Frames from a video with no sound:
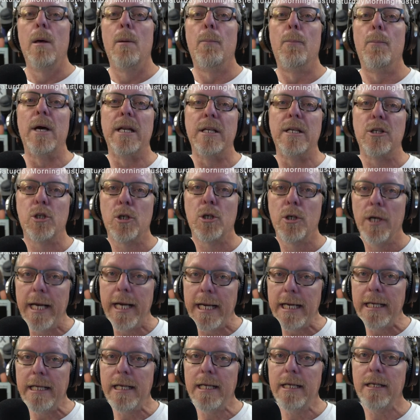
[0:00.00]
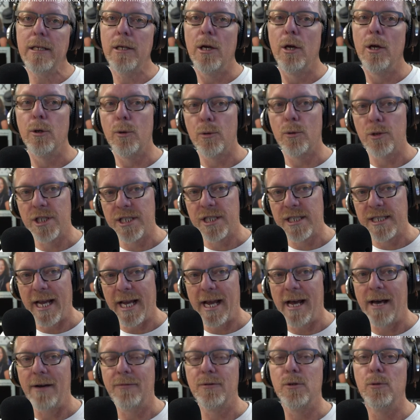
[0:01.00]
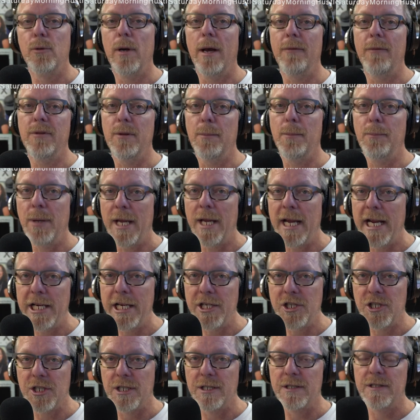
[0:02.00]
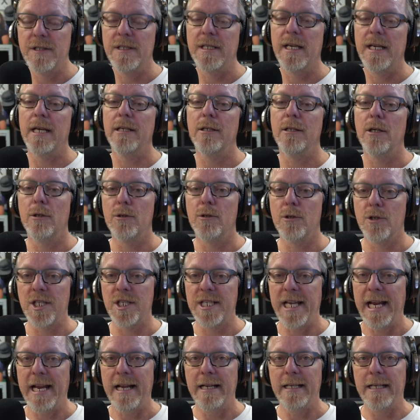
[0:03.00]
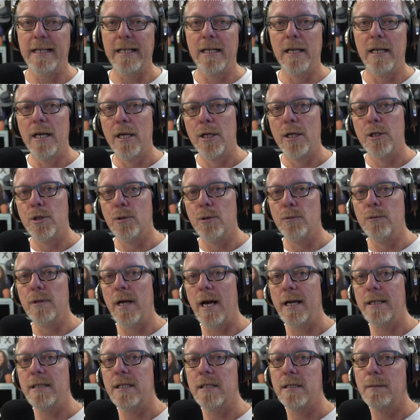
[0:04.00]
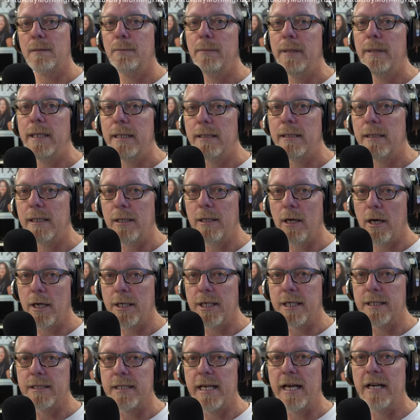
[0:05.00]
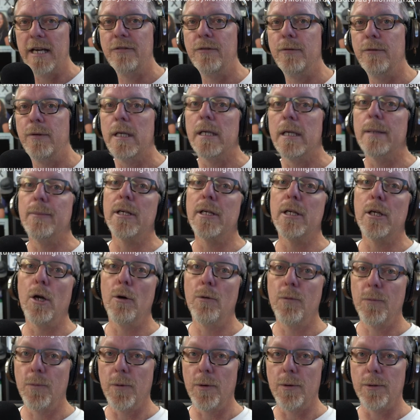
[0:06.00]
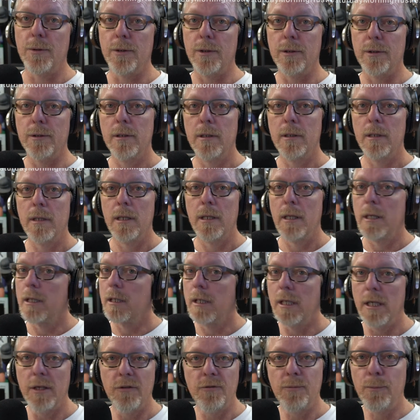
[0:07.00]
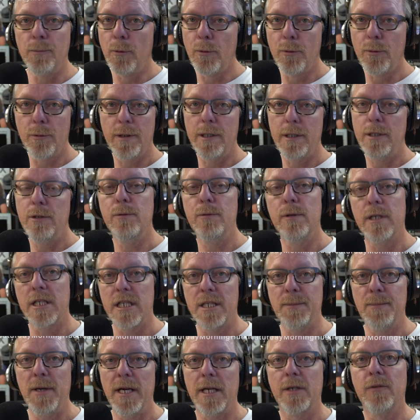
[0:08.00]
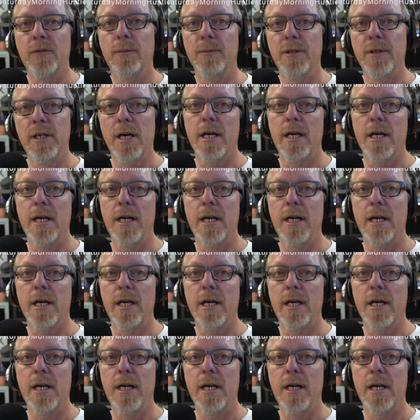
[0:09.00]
but training your staff to have the patience and understanding to not just meet the audience halfway, but go further, give more than you expect from the